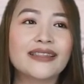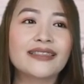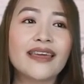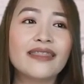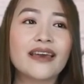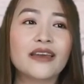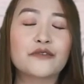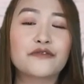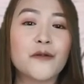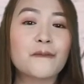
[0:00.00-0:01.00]

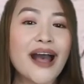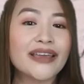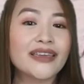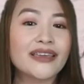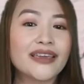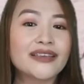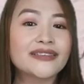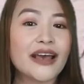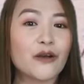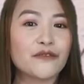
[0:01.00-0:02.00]
intended for buying a
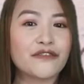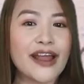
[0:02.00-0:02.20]
sack of